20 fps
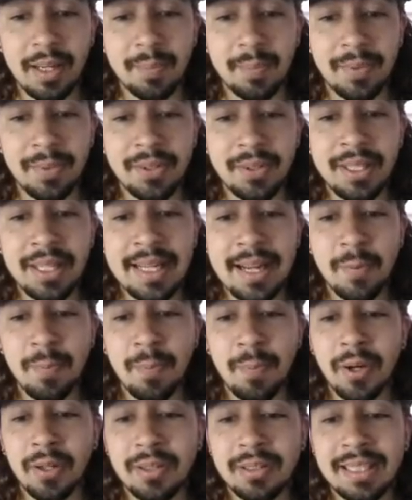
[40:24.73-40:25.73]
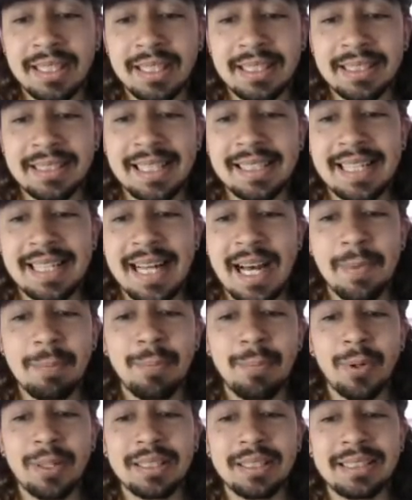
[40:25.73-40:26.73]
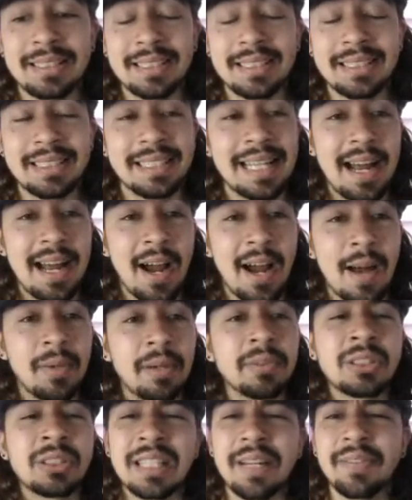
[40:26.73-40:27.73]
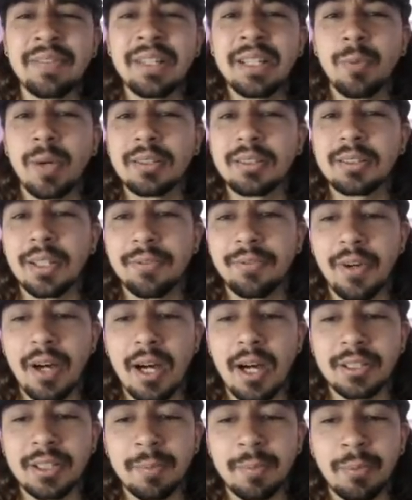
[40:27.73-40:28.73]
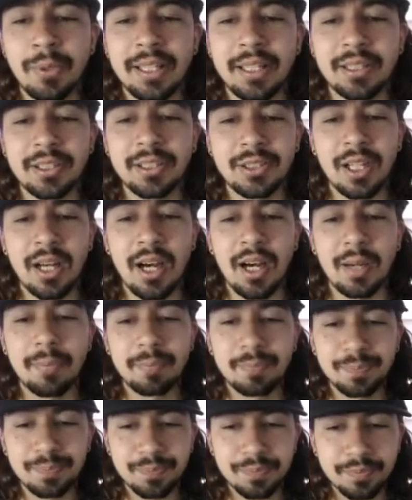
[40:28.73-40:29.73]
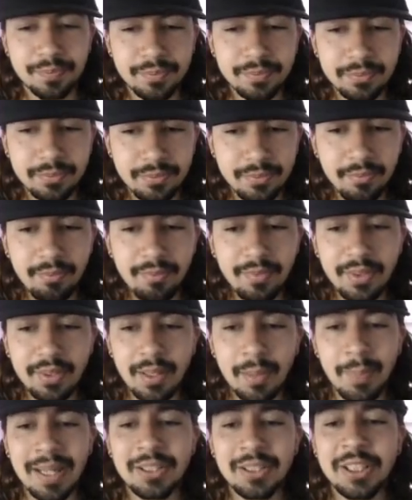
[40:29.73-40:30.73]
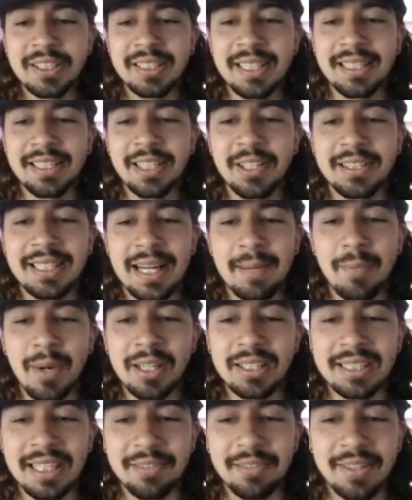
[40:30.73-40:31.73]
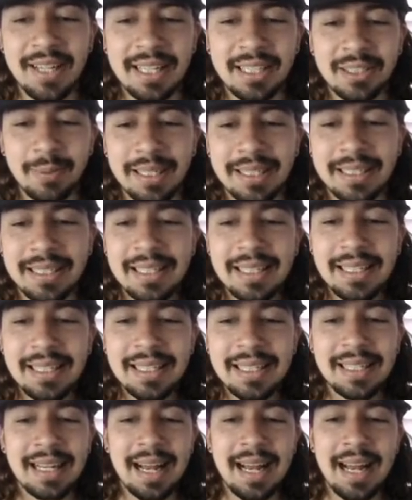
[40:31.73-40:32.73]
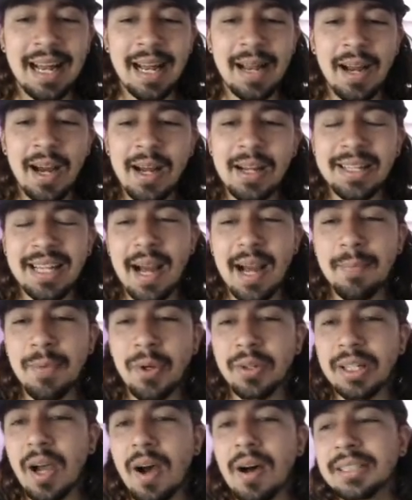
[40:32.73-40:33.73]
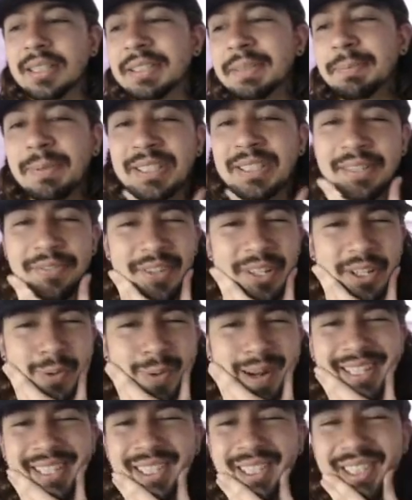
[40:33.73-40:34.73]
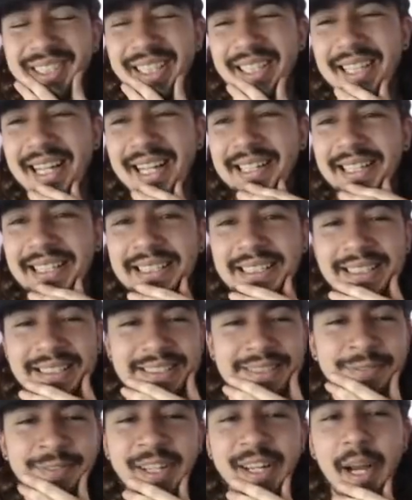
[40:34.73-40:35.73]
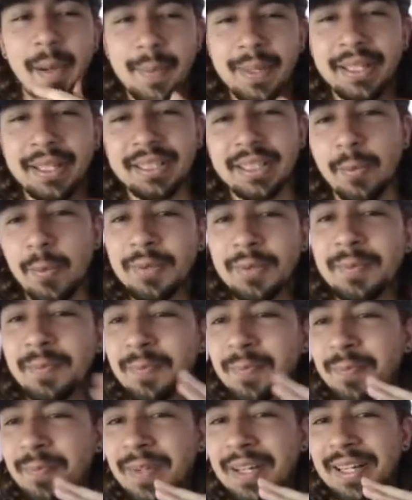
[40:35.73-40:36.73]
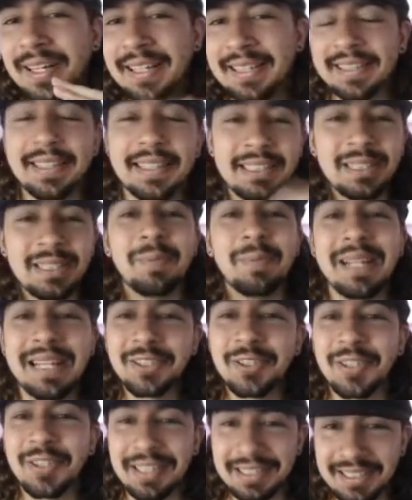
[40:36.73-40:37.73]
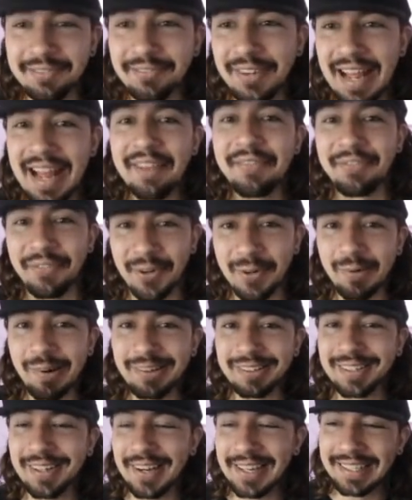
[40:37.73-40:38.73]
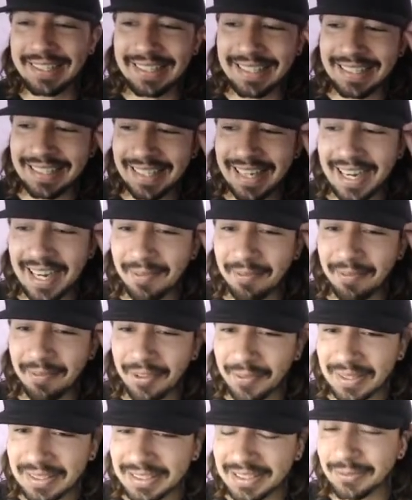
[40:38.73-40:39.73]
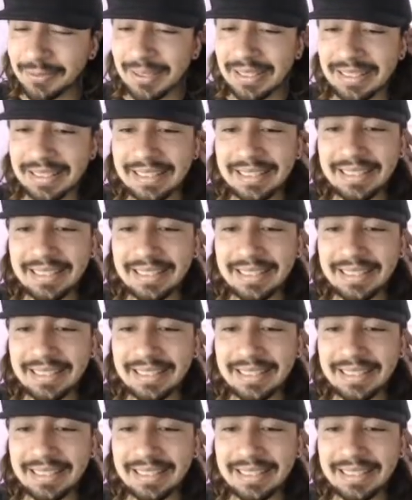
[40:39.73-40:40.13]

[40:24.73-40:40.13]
Nikhil Potnis says, how many points did you get? I'm 71 so far, so pretty good start. I'll badly say, yo, Dan, -8 for next week. Yeah, I'm not going to answer specific questions in this video because I want this to be interesting for everyone kind of thing for the rest of the week.